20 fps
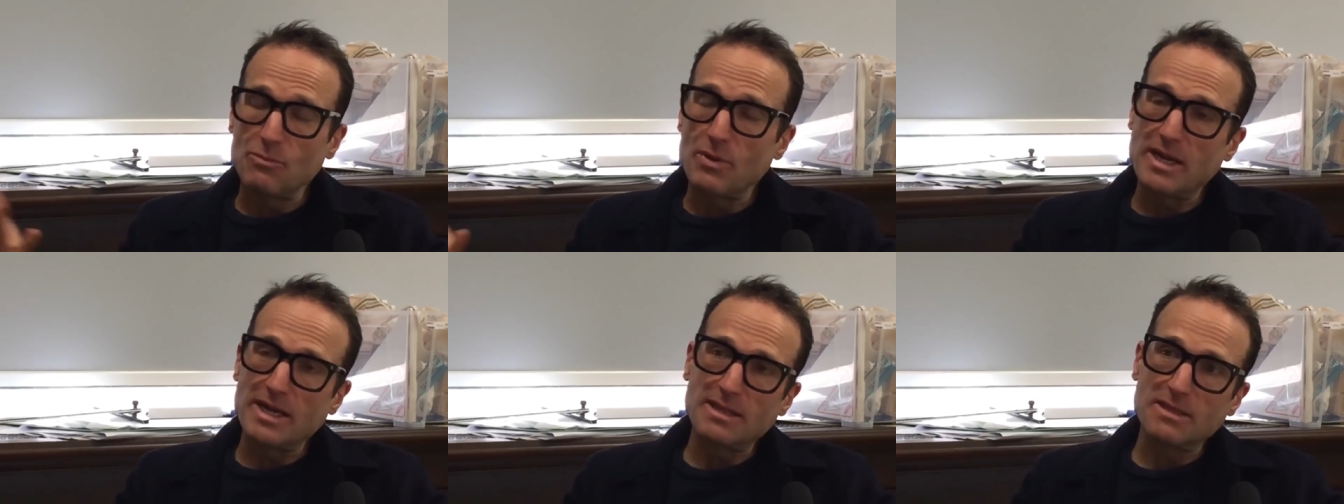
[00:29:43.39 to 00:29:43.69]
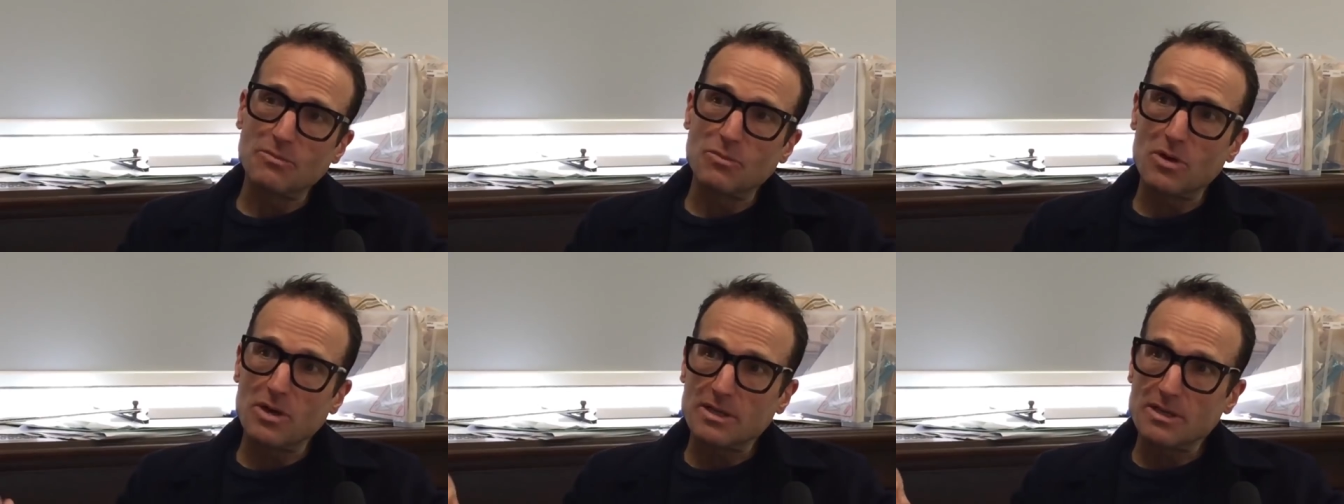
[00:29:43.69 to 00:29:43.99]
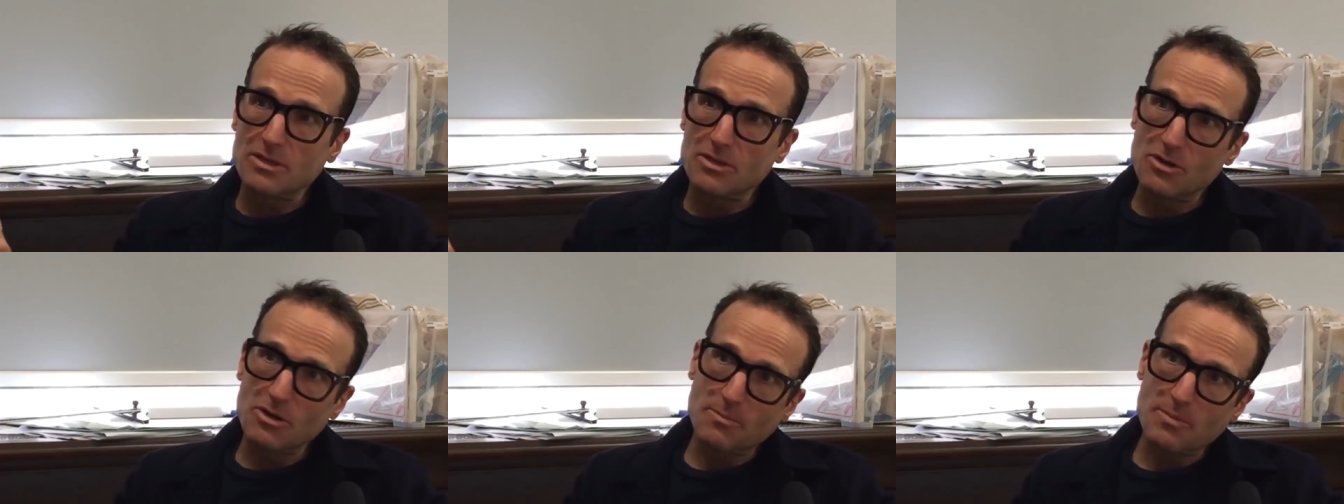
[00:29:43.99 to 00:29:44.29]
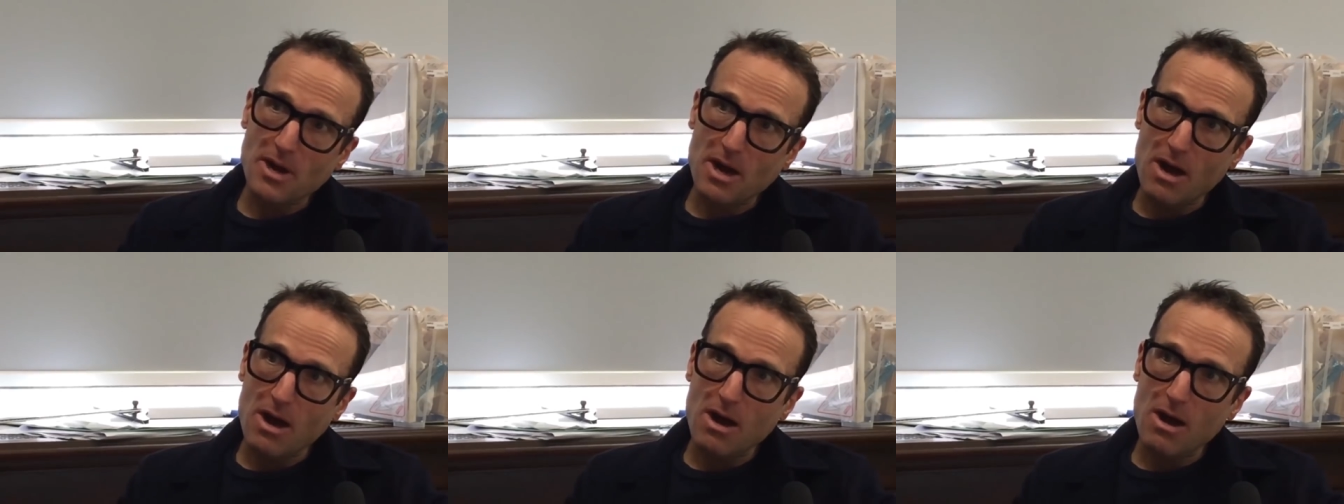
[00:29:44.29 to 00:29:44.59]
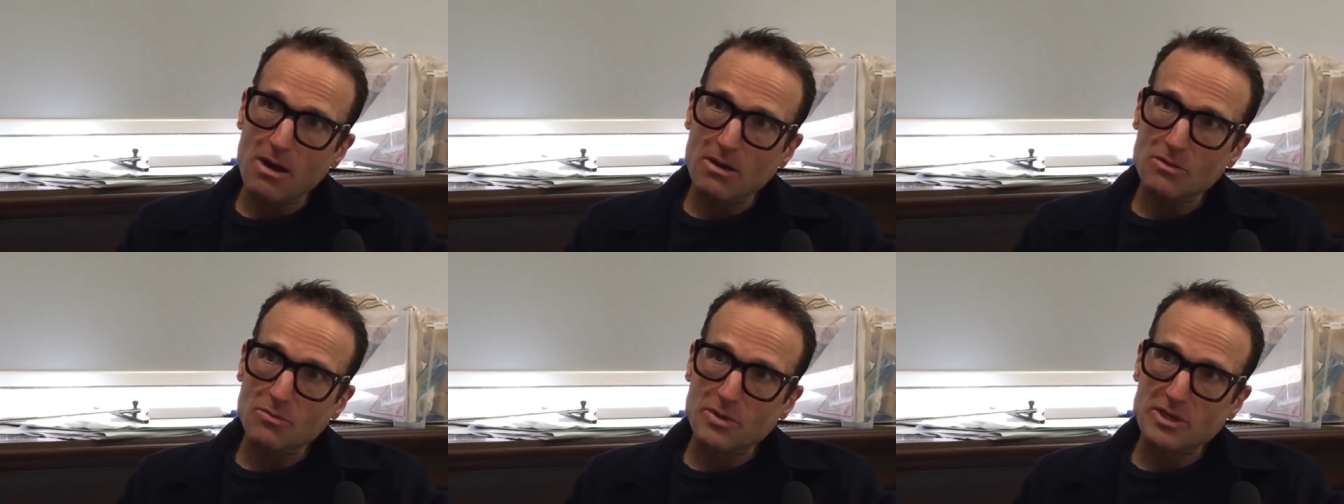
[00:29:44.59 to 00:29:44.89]
winning the work at Hook
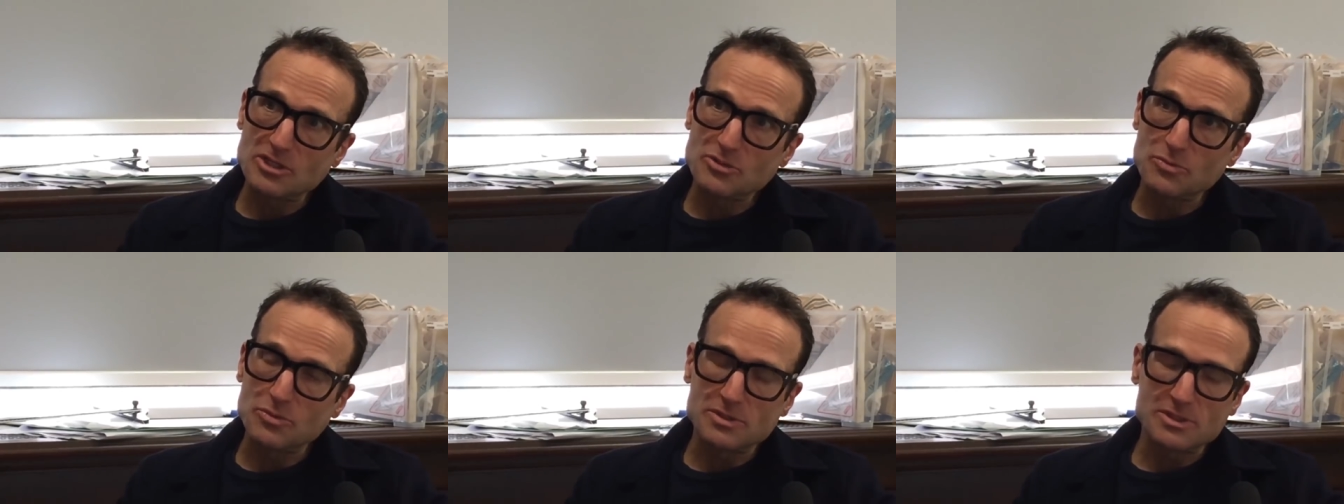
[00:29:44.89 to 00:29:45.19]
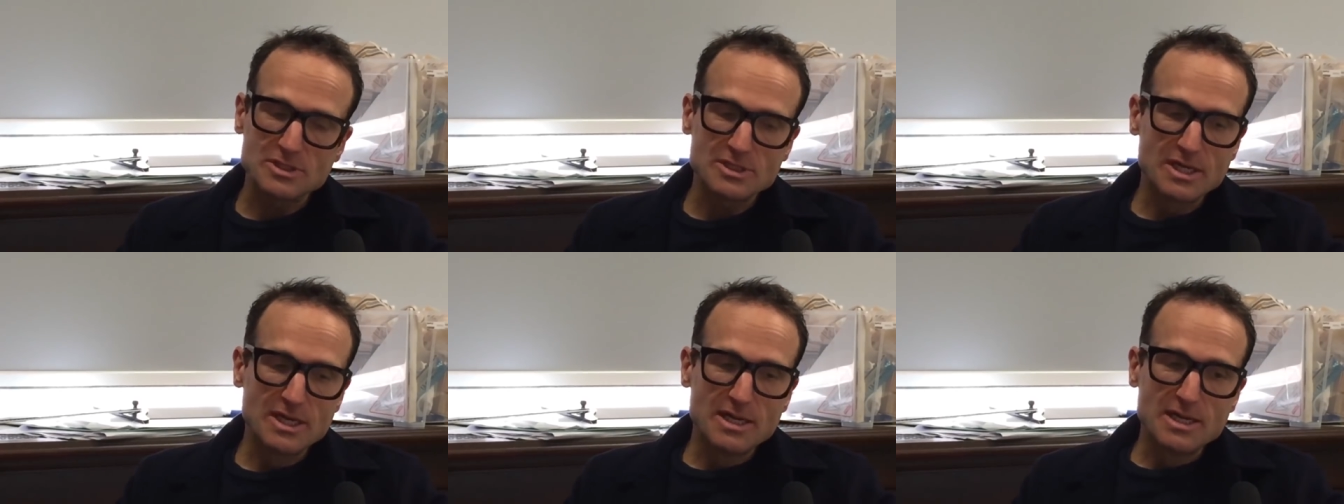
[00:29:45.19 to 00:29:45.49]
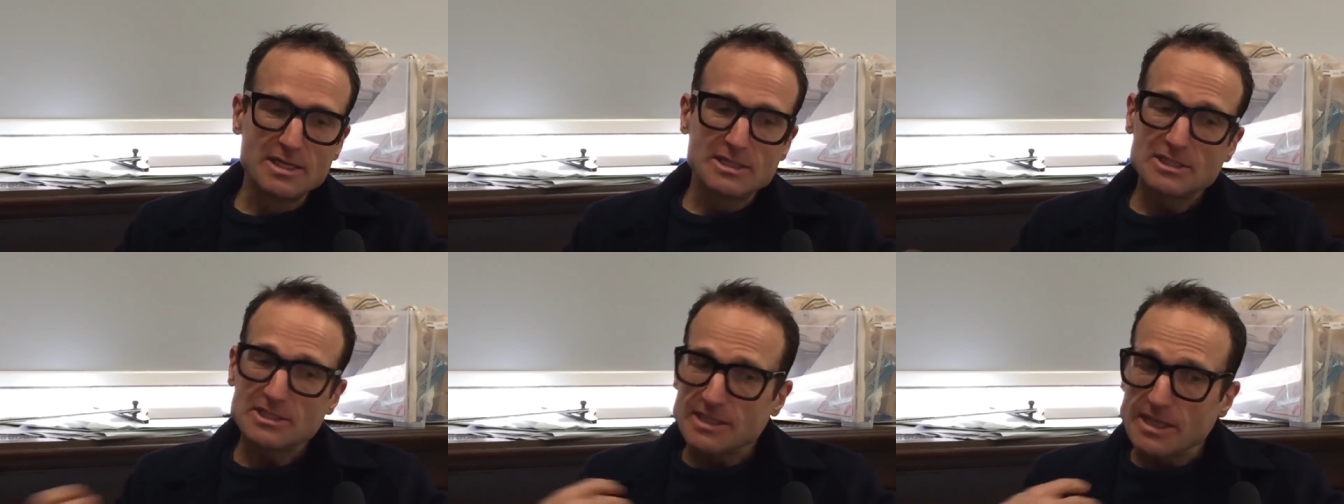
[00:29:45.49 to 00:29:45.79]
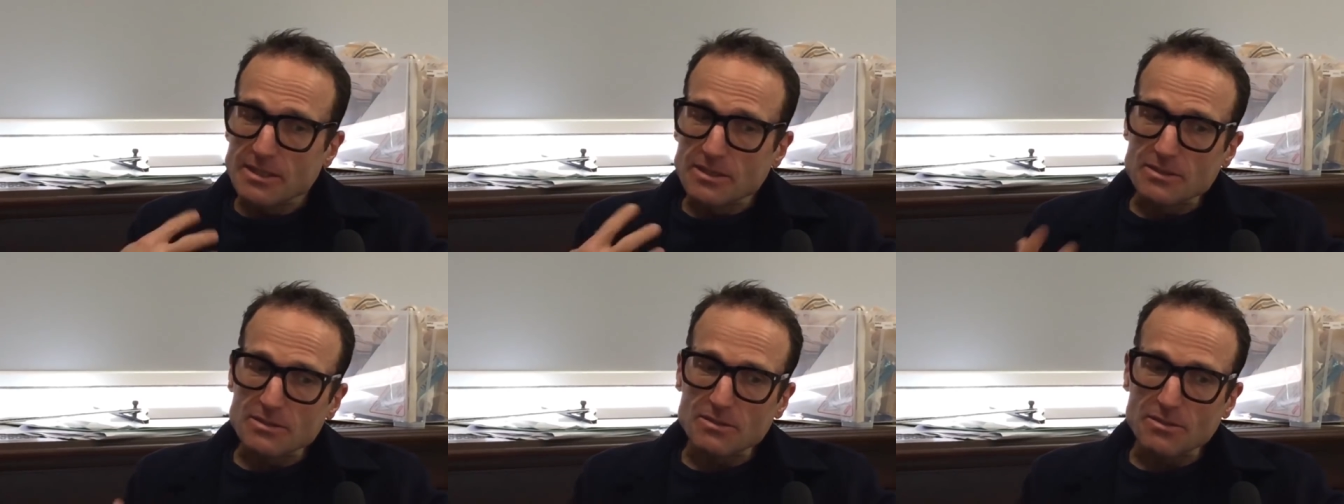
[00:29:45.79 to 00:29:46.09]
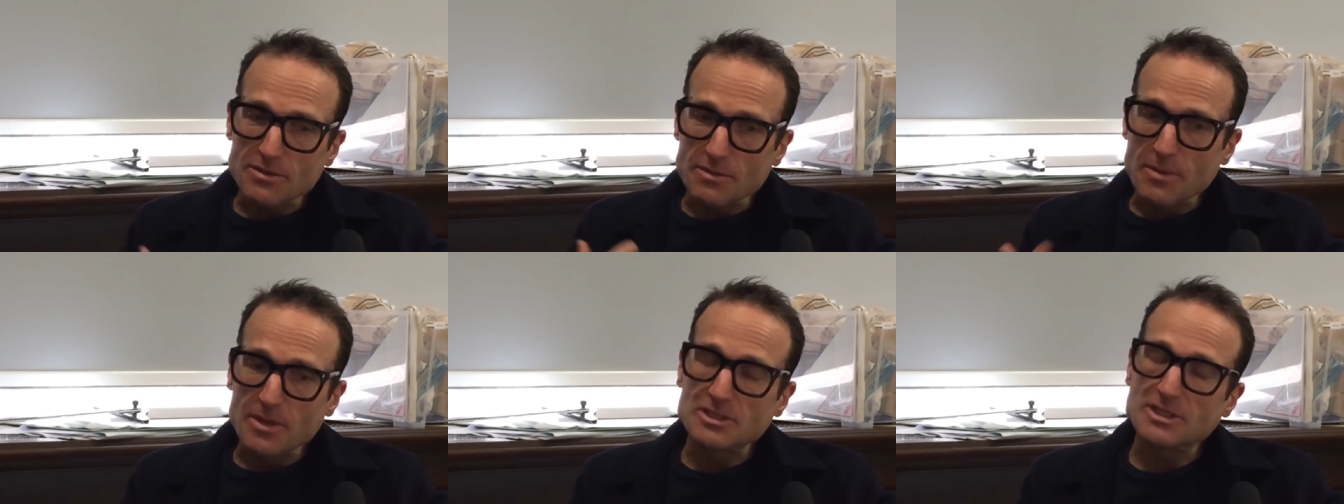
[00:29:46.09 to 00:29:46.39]
Park, which was
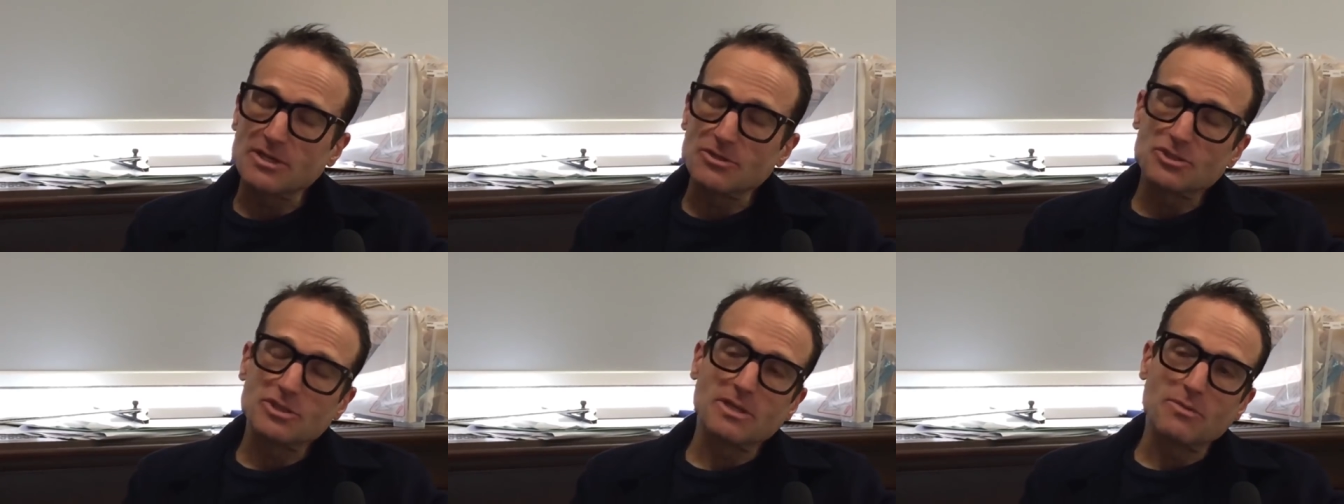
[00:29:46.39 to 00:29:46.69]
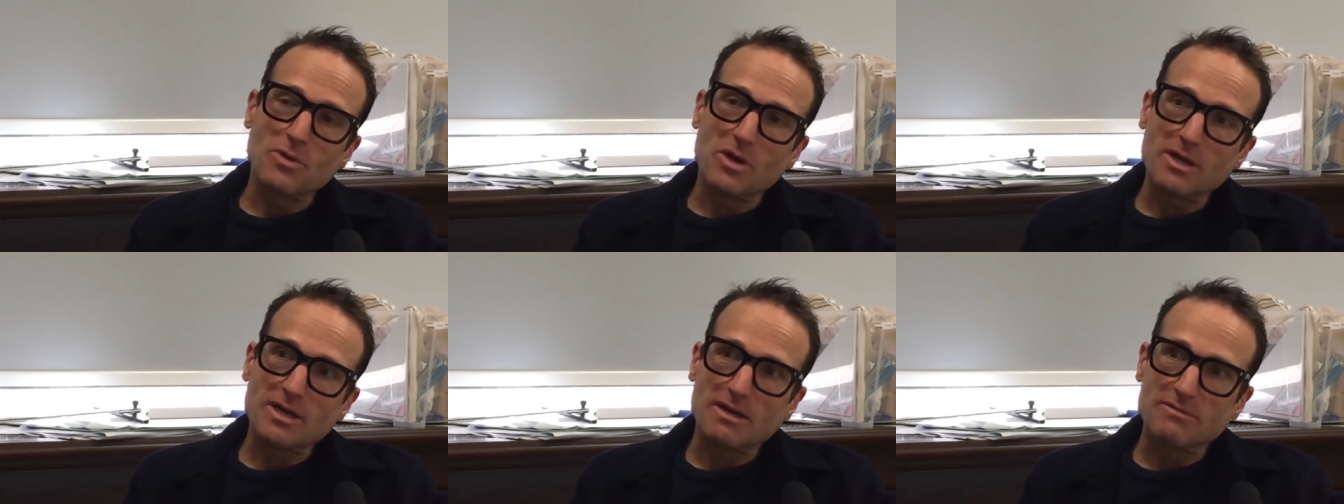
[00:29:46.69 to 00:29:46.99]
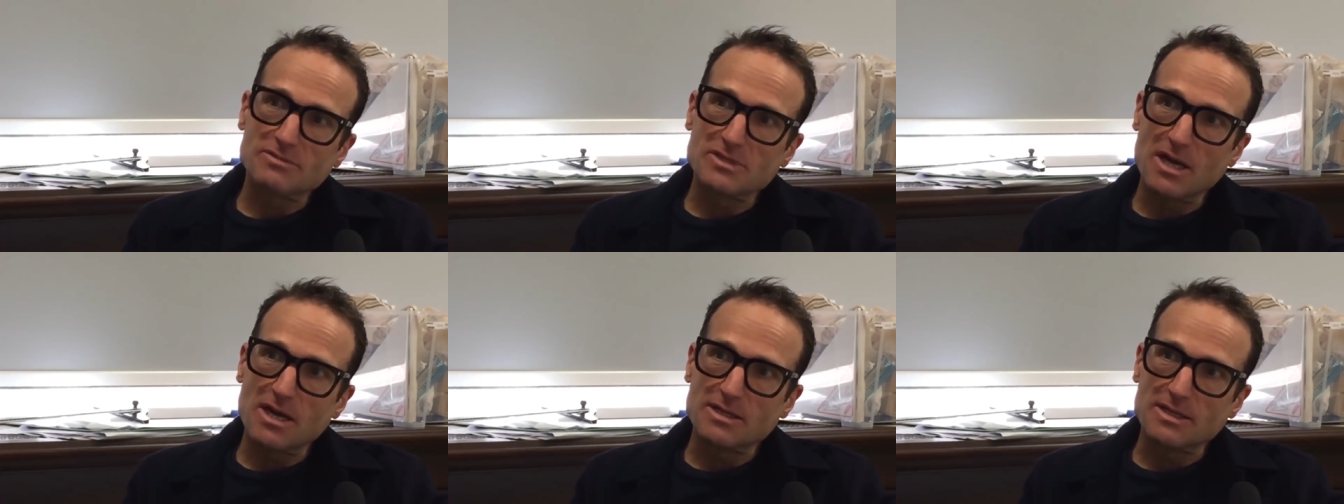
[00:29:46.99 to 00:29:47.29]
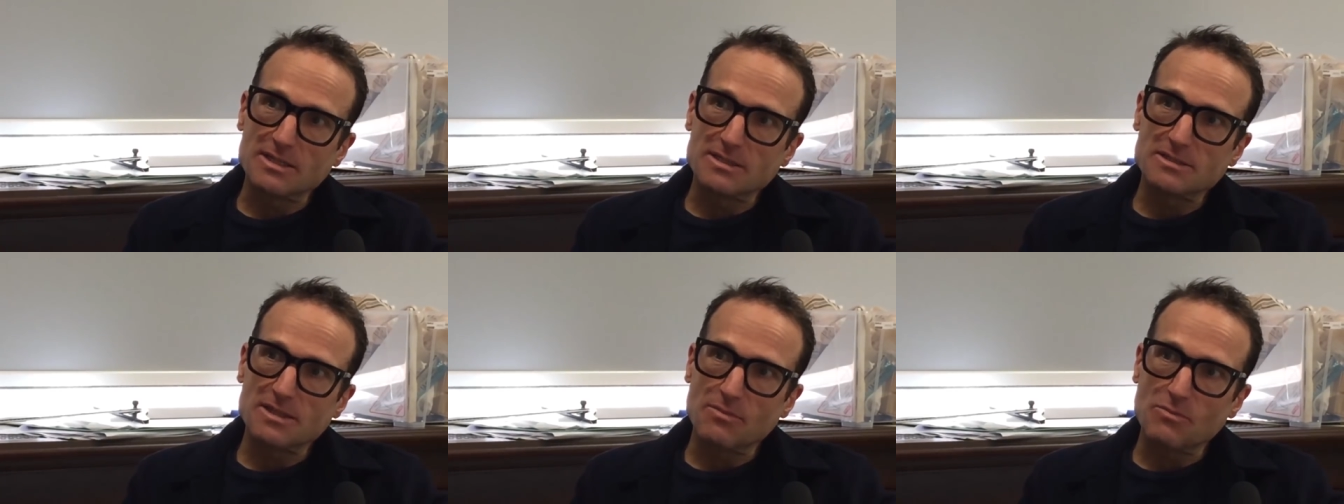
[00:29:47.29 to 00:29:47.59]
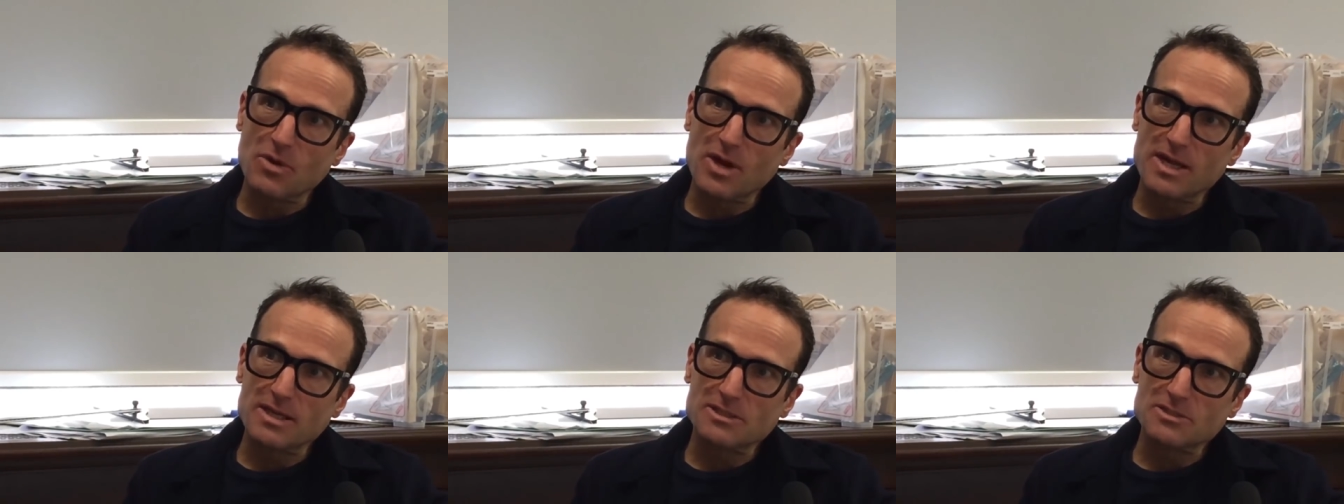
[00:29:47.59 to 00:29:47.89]
still the most interesting work I've done in
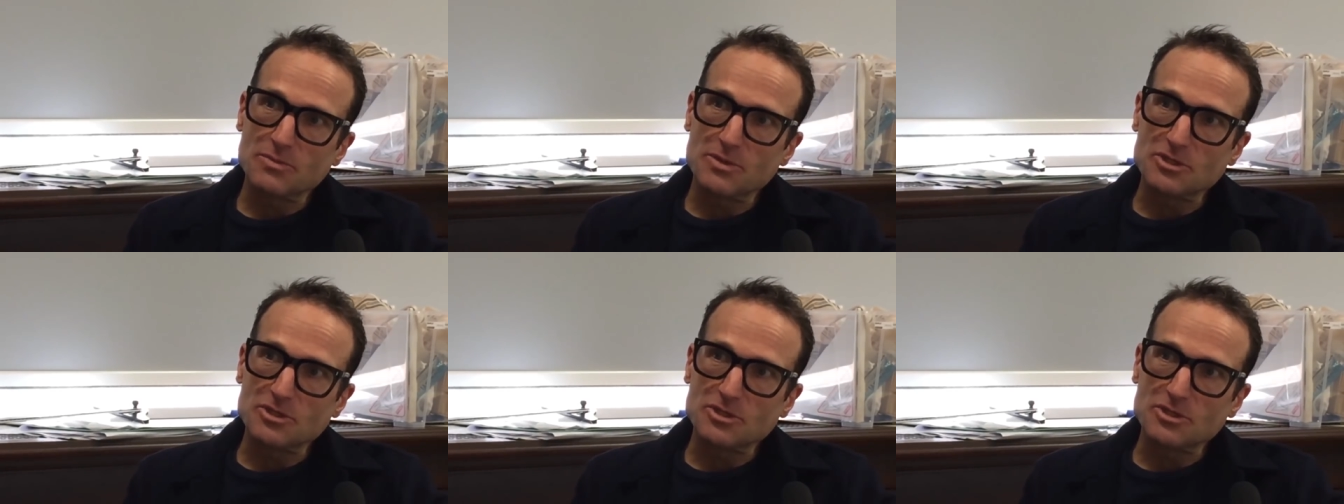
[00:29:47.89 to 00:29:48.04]
some ways,